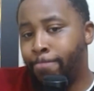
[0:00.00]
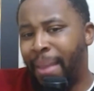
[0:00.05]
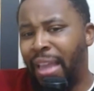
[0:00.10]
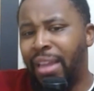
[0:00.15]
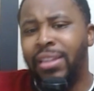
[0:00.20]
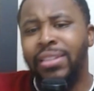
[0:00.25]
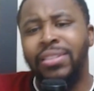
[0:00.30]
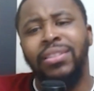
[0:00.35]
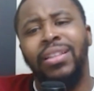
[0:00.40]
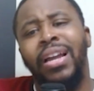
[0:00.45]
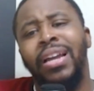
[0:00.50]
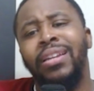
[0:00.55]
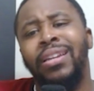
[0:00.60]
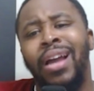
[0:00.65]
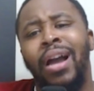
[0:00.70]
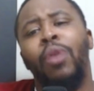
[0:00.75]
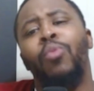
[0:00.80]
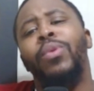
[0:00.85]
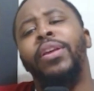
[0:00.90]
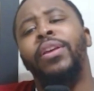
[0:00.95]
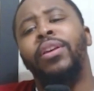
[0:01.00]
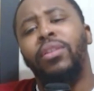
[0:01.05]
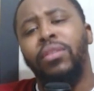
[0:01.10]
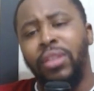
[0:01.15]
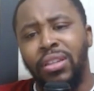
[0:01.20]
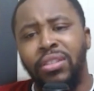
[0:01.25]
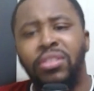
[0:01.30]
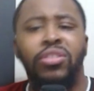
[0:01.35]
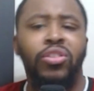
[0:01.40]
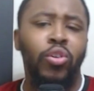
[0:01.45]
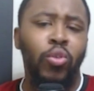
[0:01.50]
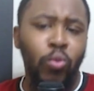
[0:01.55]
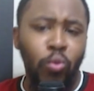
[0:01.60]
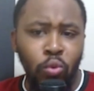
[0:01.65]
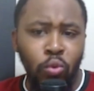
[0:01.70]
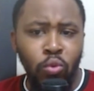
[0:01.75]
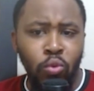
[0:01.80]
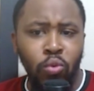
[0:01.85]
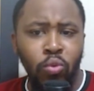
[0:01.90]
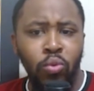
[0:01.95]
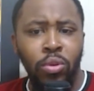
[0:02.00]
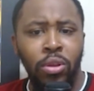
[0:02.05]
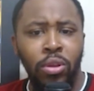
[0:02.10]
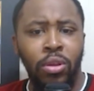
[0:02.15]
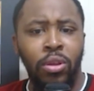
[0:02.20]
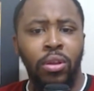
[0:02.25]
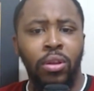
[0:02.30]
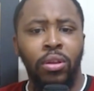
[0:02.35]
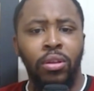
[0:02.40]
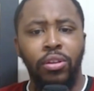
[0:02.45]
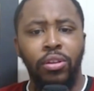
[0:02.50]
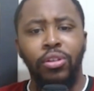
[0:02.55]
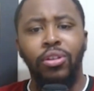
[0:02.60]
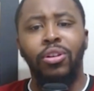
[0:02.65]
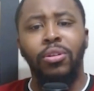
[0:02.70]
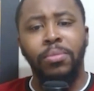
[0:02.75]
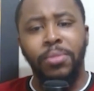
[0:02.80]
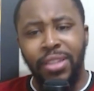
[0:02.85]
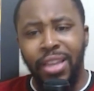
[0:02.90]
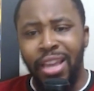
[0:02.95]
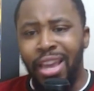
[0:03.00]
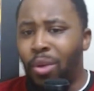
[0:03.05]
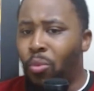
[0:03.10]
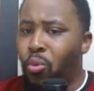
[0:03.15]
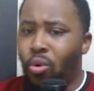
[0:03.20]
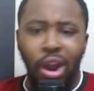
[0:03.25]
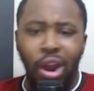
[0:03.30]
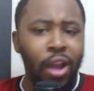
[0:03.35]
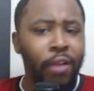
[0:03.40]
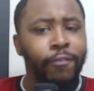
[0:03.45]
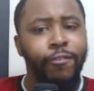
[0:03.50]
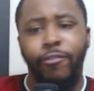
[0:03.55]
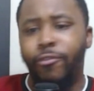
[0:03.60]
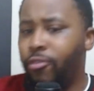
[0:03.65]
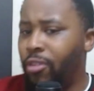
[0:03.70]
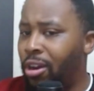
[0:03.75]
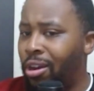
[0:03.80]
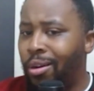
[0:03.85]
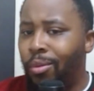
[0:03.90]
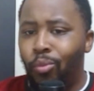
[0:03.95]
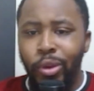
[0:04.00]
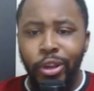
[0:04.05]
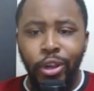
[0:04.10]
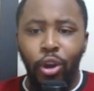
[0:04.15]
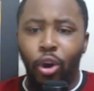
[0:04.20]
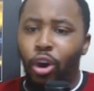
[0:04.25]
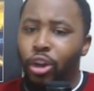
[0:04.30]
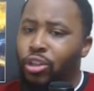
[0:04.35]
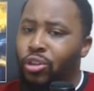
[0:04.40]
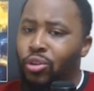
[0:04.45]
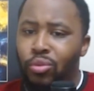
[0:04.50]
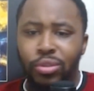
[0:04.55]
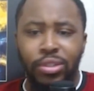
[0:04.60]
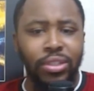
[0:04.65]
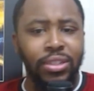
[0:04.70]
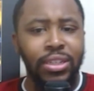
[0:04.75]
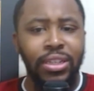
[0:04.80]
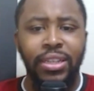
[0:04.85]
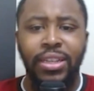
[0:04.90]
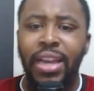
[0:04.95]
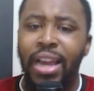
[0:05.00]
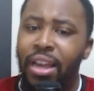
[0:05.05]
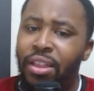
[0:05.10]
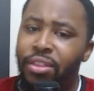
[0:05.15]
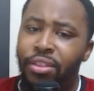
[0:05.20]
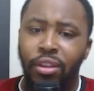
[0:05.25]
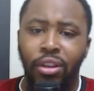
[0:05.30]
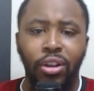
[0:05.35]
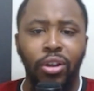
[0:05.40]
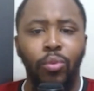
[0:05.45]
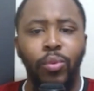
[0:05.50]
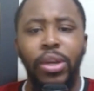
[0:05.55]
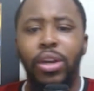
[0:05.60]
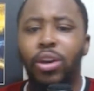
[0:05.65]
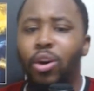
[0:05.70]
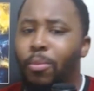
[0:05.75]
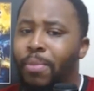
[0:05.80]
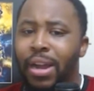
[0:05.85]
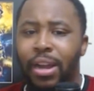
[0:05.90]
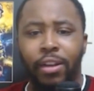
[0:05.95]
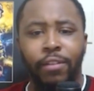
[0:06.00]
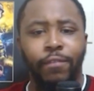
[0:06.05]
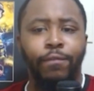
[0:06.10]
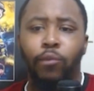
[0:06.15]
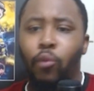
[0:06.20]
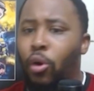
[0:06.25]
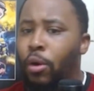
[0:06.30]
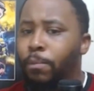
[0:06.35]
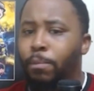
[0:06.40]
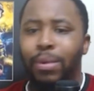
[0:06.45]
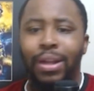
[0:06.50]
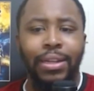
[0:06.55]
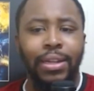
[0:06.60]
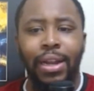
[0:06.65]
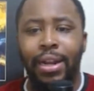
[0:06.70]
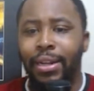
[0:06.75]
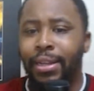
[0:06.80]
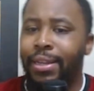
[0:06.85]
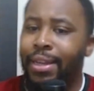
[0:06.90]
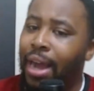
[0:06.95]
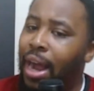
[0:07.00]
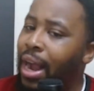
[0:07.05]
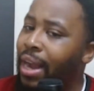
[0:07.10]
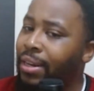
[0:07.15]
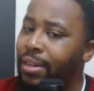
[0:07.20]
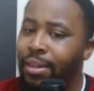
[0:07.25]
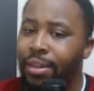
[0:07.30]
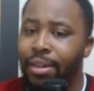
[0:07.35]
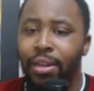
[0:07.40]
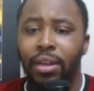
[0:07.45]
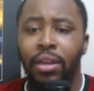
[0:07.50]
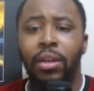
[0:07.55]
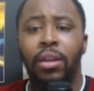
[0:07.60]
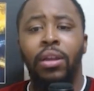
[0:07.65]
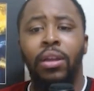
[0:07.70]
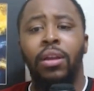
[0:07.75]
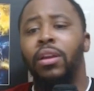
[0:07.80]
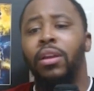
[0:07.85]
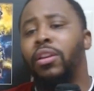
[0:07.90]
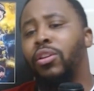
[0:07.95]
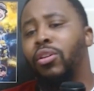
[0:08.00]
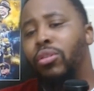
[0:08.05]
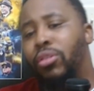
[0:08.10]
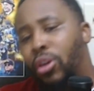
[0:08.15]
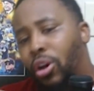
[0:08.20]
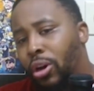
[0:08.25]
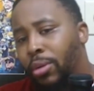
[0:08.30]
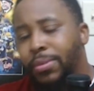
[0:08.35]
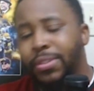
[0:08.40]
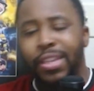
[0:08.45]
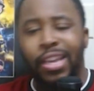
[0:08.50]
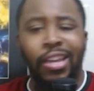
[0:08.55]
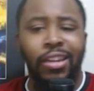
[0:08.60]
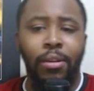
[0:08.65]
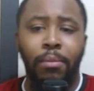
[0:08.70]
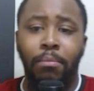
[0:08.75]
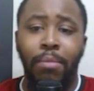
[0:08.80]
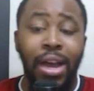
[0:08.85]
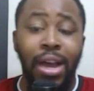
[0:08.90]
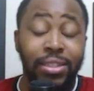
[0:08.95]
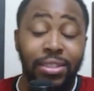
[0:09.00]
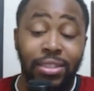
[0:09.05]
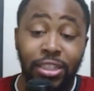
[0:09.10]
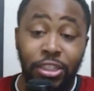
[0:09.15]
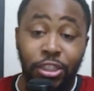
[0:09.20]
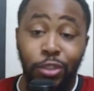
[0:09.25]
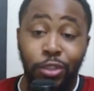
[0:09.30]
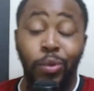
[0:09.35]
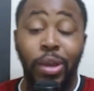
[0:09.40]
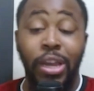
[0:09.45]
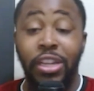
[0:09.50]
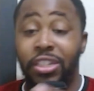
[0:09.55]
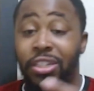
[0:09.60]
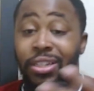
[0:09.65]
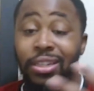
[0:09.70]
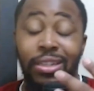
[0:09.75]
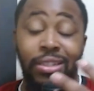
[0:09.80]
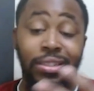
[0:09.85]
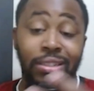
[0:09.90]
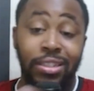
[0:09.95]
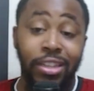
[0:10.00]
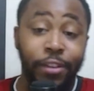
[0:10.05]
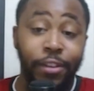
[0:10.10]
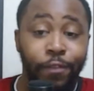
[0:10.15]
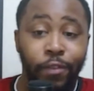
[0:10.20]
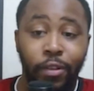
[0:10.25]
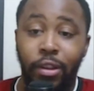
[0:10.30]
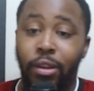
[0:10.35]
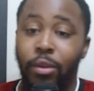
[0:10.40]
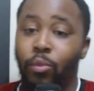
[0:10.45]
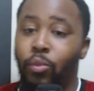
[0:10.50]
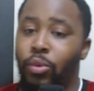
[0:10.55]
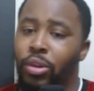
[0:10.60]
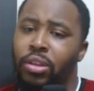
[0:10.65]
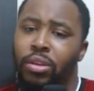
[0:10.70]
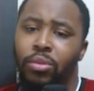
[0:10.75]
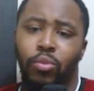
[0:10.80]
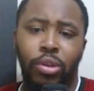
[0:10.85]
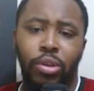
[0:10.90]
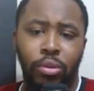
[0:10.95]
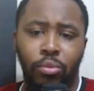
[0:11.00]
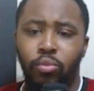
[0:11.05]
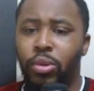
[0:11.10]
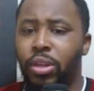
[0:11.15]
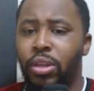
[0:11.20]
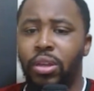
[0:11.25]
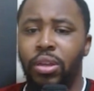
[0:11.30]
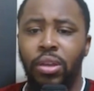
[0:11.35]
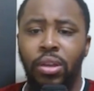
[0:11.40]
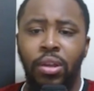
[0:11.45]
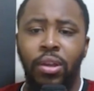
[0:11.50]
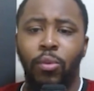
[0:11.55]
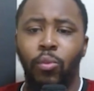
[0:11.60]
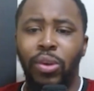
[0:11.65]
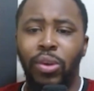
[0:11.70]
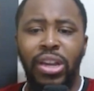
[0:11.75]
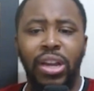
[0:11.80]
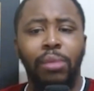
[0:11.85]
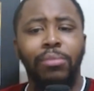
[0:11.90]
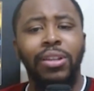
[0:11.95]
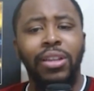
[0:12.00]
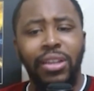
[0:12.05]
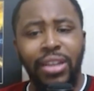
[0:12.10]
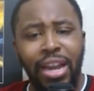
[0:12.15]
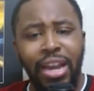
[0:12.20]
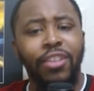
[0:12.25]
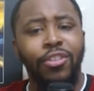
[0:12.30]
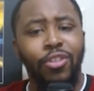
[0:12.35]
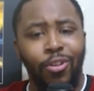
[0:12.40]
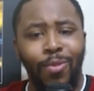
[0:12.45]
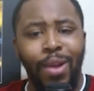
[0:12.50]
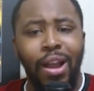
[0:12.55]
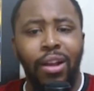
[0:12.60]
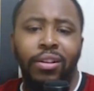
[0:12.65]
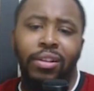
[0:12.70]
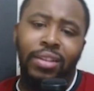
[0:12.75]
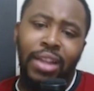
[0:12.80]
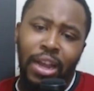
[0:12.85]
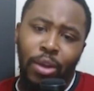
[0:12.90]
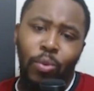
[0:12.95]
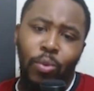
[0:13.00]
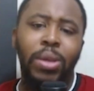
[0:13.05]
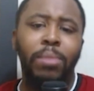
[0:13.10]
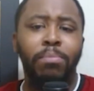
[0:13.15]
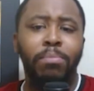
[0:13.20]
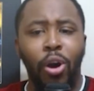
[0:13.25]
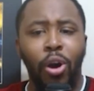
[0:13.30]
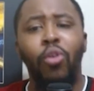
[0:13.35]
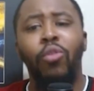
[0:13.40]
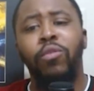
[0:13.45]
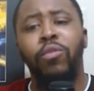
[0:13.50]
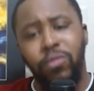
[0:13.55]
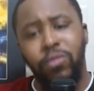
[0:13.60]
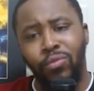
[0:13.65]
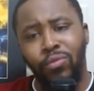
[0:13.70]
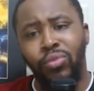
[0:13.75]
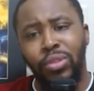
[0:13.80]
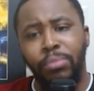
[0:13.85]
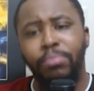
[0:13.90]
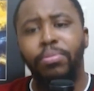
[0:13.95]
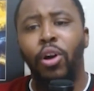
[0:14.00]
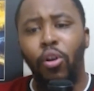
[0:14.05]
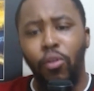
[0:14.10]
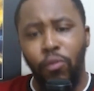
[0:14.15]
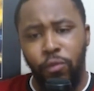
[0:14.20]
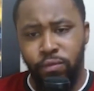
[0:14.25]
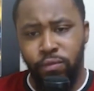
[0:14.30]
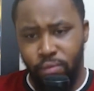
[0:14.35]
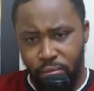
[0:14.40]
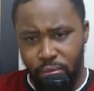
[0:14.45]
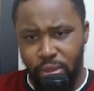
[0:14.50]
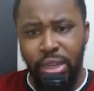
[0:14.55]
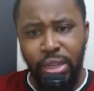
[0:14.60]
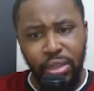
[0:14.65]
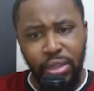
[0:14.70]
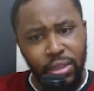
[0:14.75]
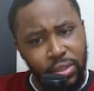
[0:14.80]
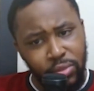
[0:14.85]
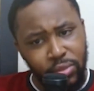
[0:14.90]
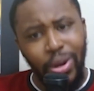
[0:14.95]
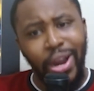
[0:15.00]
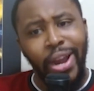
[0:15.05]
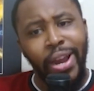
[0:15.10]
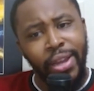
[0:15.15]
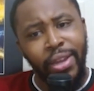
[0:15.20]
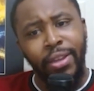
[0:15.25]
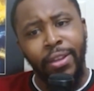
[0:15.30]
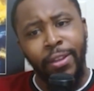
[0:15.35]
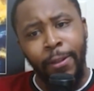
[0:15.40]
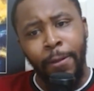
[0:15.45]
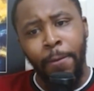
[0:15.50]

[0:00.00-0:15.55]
And it's like, it's cool. You know what I'm saying? Where I'm from, we all use it together. We go back and forth, yada yada. You know what I'm saying? And my situation is different. We come together around it like we both niggas, right?